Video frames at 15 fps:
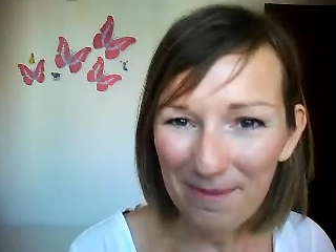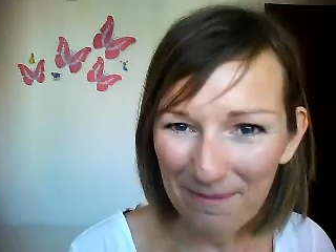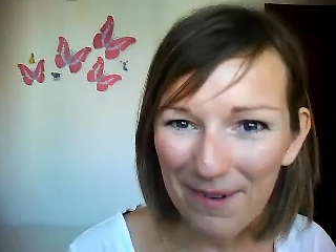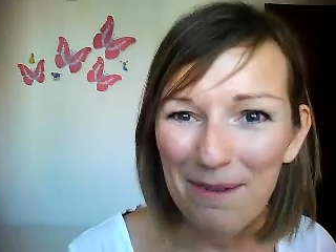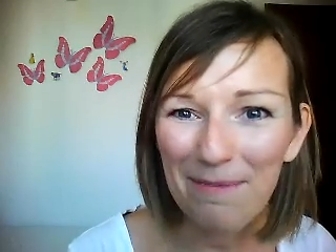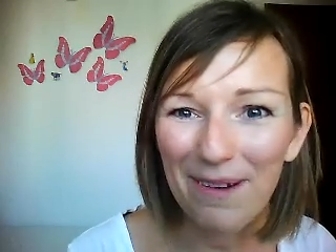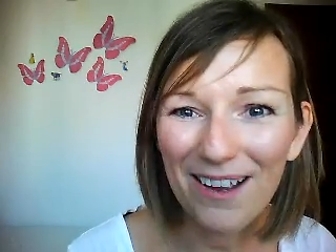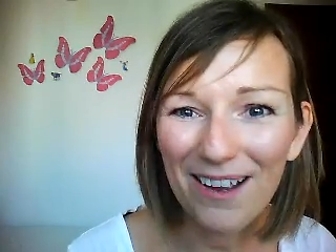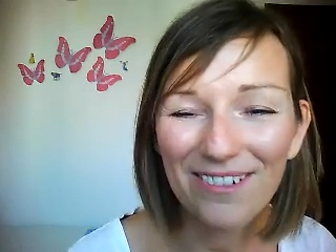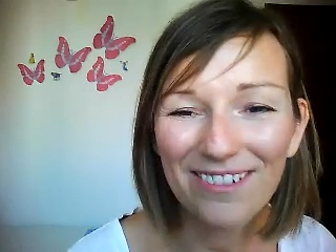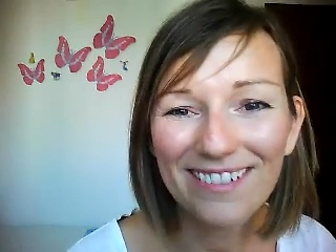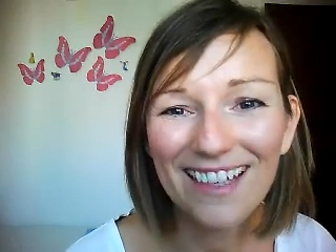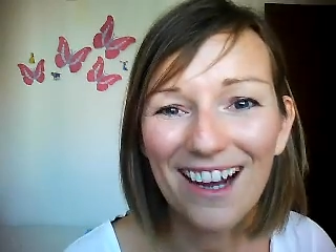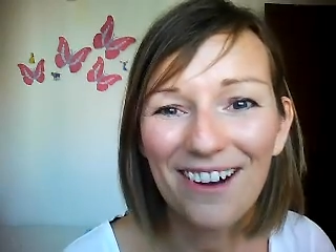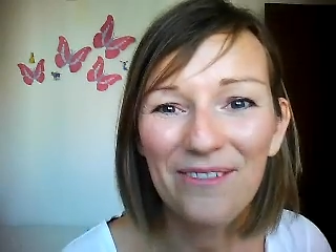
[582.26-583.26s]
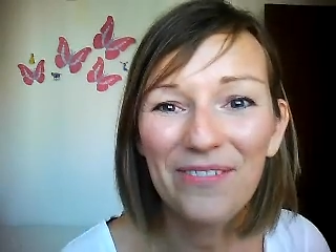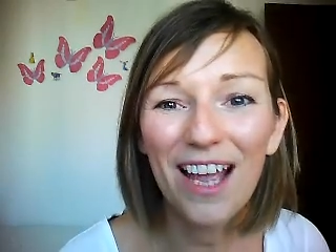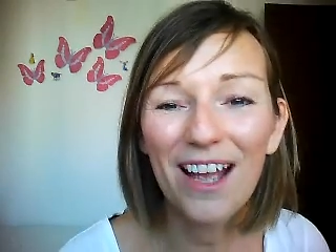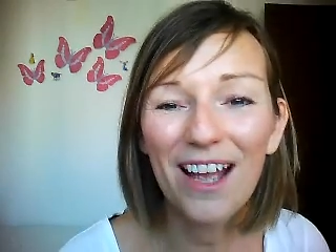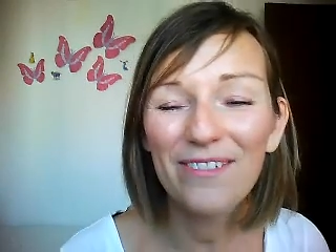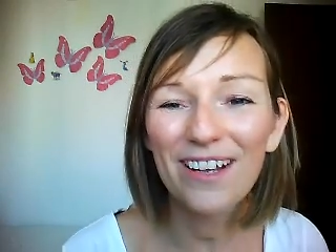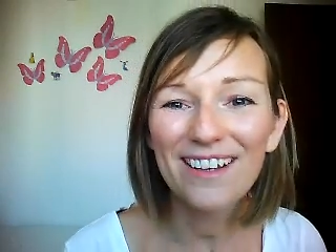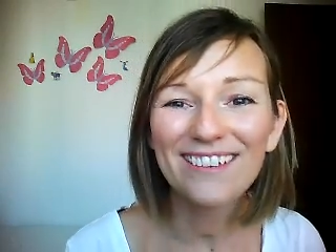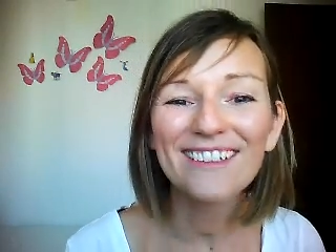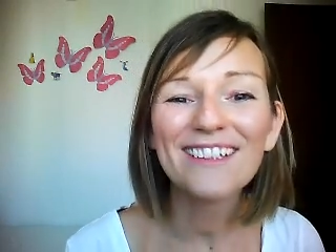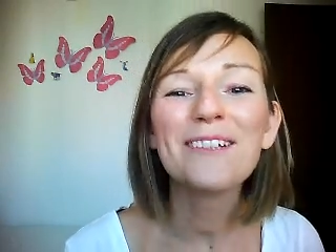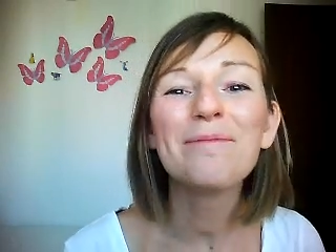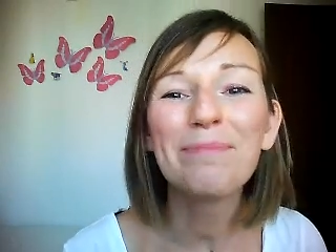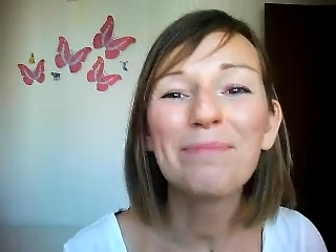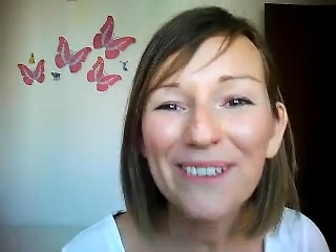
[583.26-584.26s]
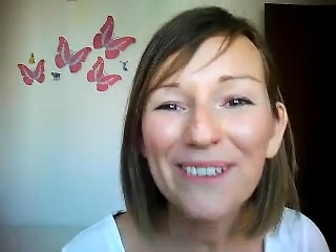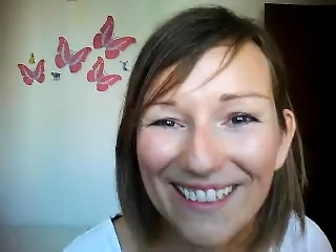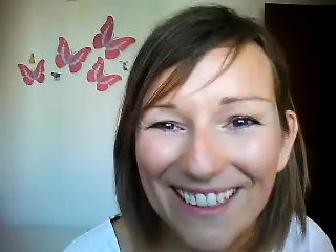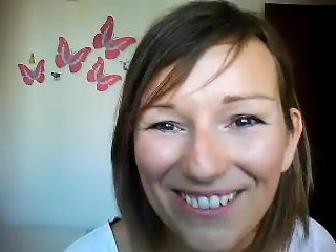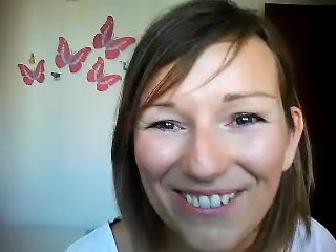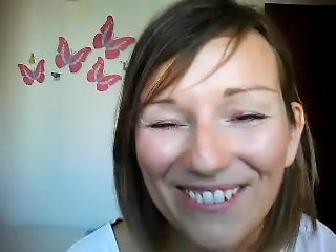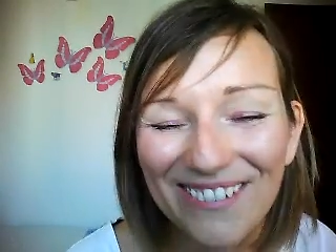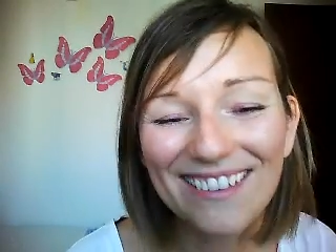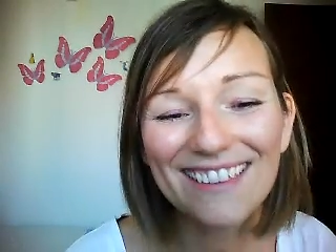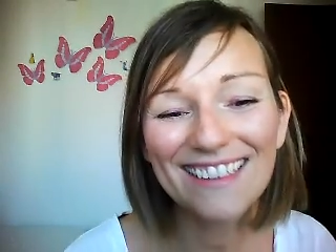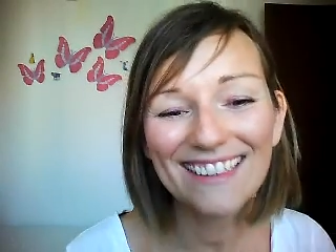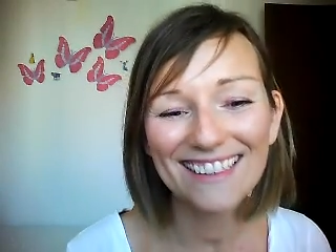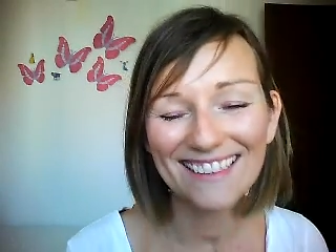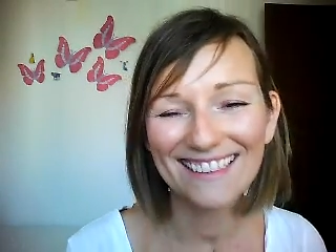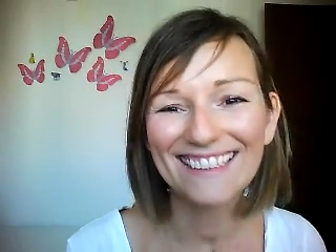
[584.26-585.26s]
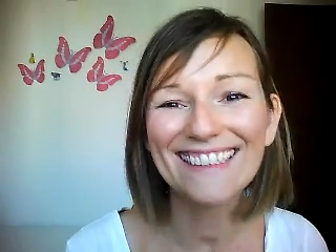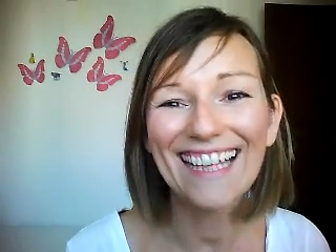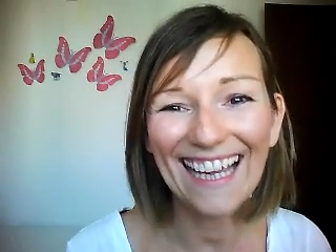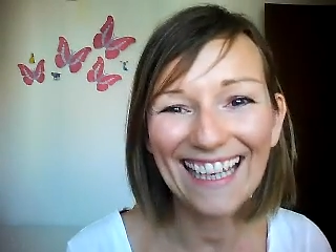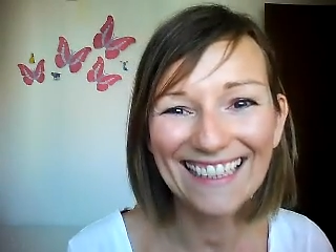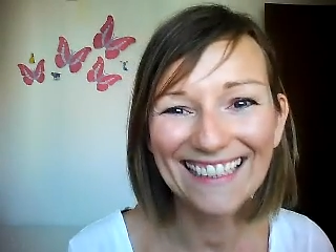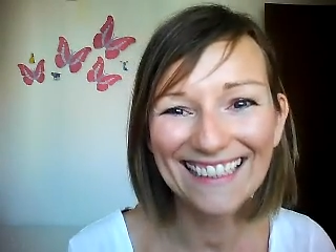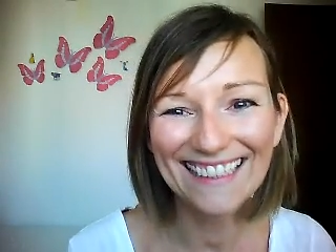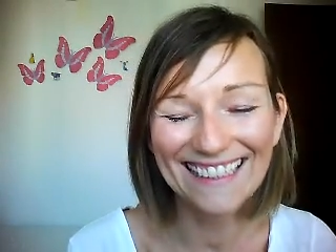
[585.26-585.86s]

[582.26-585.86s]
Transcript: Bye bye for now. Have a beautiful day.